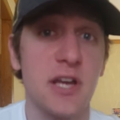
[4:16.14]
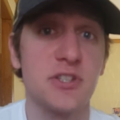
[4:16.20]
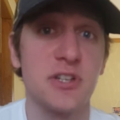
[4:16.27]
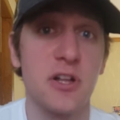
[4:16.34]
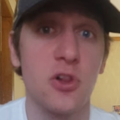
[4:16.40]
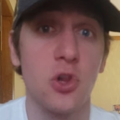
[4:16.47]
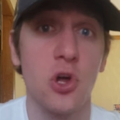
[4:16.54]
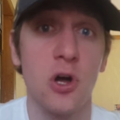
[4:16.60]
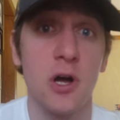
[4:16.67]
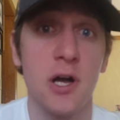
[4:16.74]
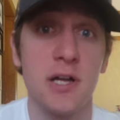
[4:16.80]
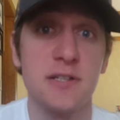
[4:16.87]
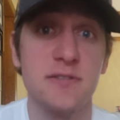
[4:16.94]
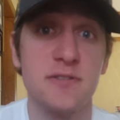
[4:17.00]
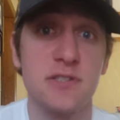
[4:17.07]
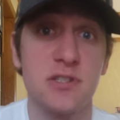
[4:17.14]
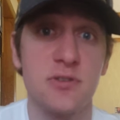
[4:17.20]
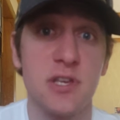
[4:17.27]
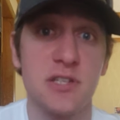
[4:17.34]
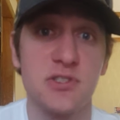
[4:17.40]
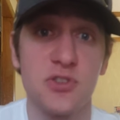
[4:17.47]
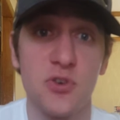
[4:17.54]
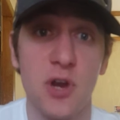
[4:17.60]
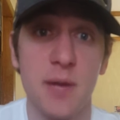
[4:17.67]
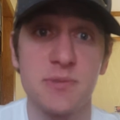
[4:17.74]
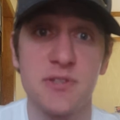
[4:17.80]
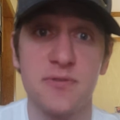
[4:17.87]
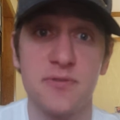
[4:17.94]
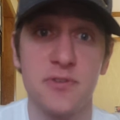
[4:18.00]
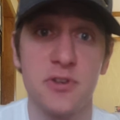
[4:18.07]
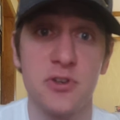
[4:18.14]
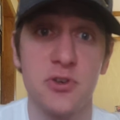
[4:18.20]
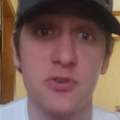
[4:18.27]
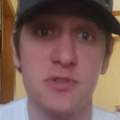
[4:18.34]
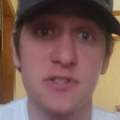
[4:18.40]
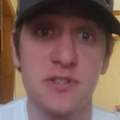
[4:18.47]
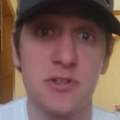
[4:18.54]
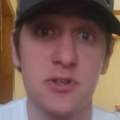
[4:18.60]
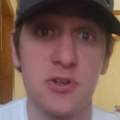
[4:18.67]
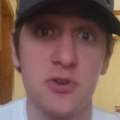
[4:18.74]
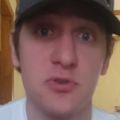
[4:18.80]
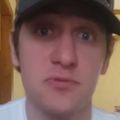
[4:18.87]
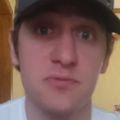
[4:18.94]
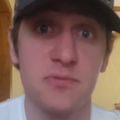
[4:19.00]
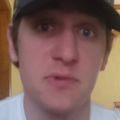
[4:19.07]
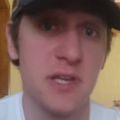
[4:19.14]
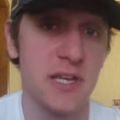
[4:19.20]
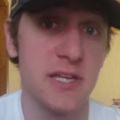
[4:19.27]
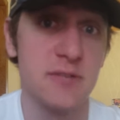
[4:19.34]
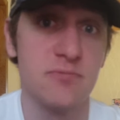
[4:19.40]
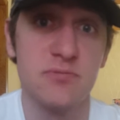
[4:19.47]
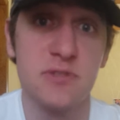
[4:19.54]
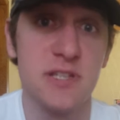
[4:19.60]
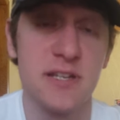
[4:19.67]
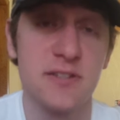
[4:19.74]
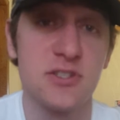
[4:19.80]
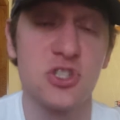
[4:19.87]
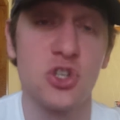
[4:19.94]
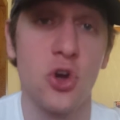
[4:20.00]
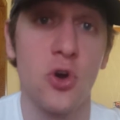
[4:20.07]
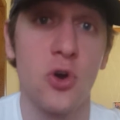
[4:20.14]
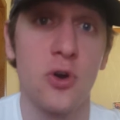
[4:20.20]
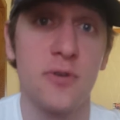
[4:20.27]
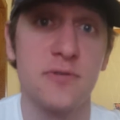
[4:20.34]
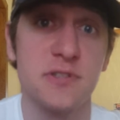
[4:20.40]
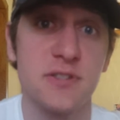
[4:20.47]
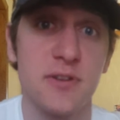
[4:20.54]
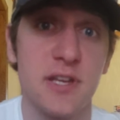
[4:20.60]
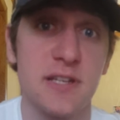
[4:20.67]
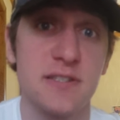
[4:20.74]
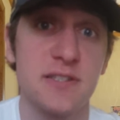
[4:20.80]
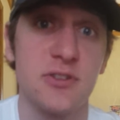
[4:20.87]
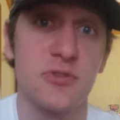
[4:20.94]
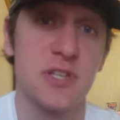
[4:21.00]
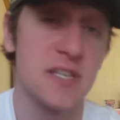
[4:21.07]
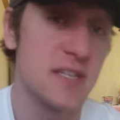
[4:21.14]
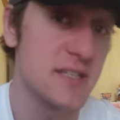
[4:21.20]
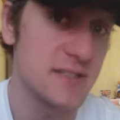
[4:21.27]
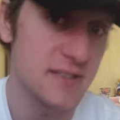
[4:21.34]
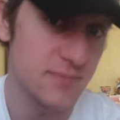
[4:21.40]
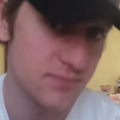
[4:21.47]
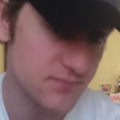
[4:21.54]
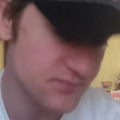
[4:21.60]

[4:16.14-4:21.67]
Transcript: and claw to get scraps of food so they didn't starve, so they could still eat.